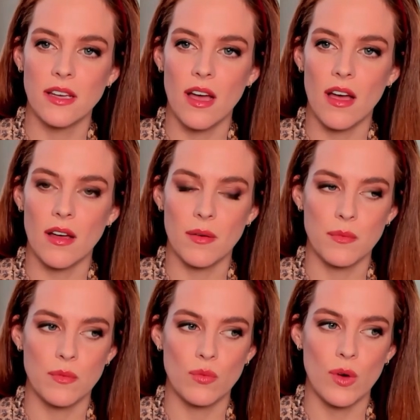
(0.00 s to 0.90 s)

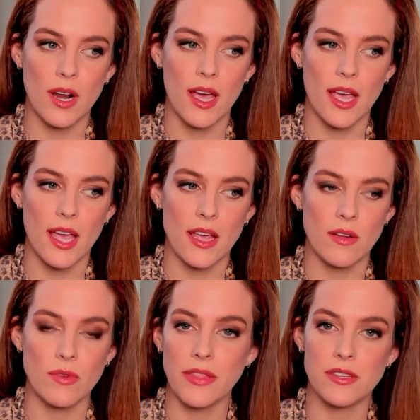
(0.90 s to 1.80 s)
um, when I
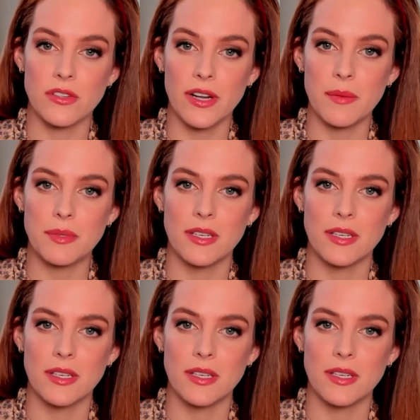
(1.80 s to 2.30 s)
read the script.